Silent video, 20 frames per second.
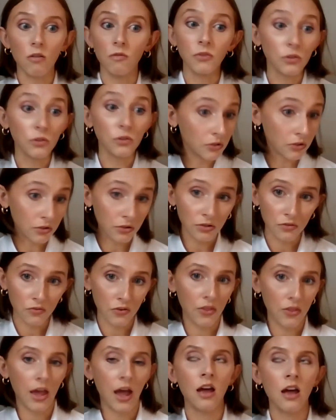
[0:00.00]
are filters
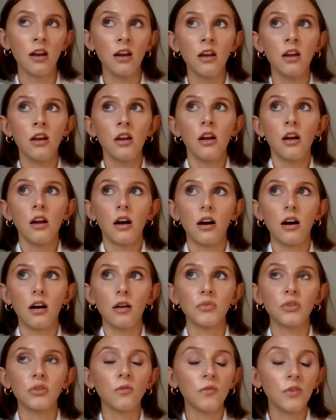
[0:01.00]
for that.
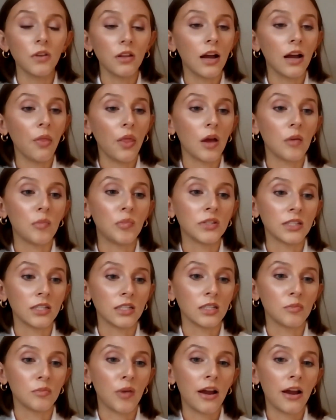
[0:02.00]
So fill out that
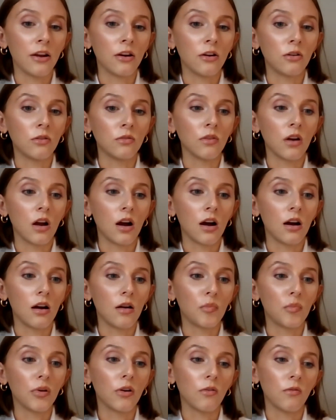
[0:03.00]
business bio
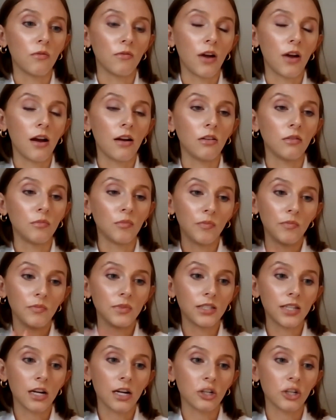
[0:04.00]
profile
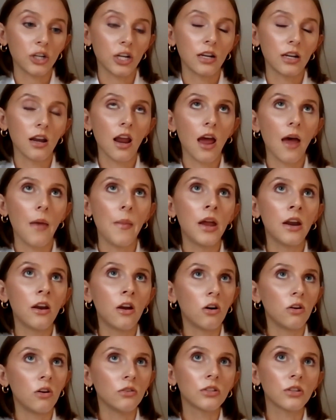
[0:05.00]
section, and then
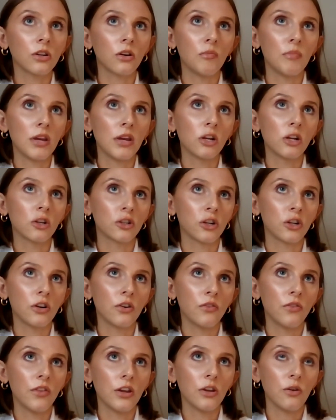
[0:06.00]
also make
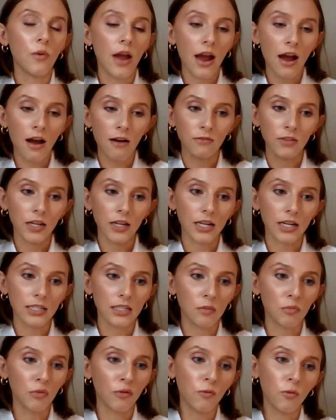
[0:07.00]
sure that you have, like I
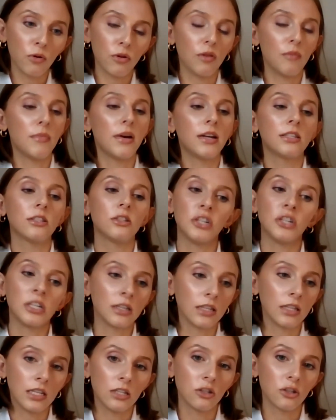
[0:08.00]
said before, the
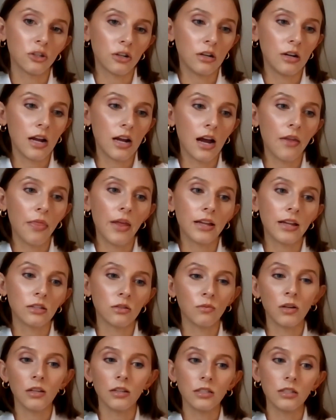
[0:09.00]
messaging leads turned on.
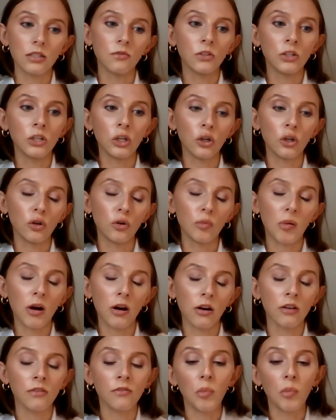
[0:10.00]
That's a relatively new
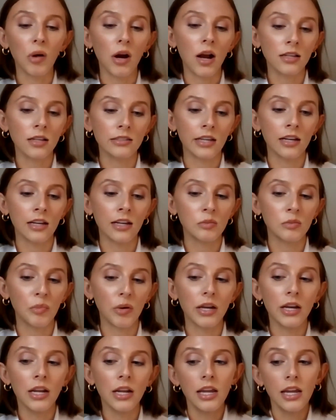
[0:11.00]
part of the process,
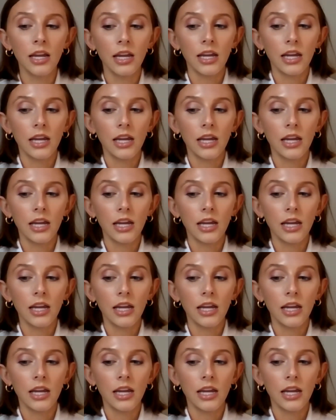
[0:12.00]
but